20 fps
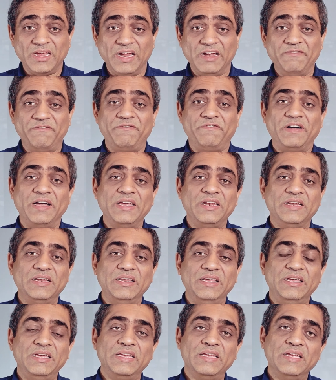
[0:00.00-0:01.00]
And
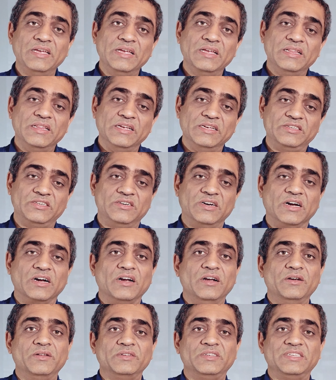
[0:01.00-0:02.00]
finally, they
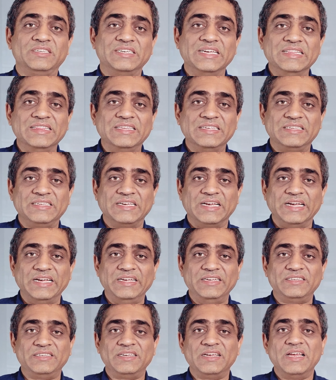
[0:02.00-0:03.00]
struggle to
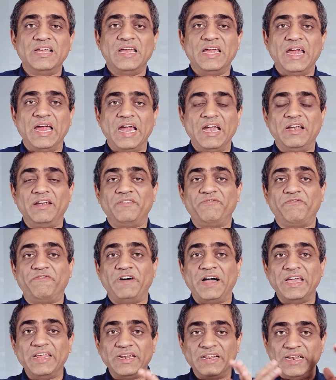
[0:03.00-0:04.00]
synthesize and
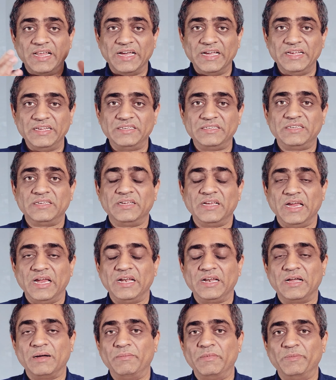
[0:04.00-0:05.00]
finalize
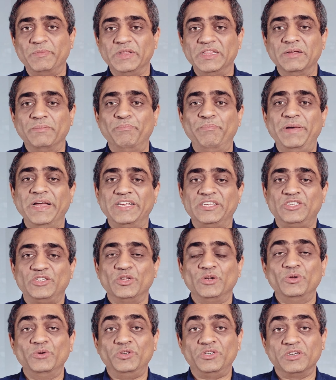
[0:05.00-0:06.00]
and come up with the best
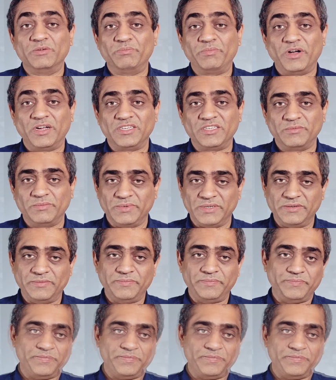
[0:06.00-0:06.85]
solution possible.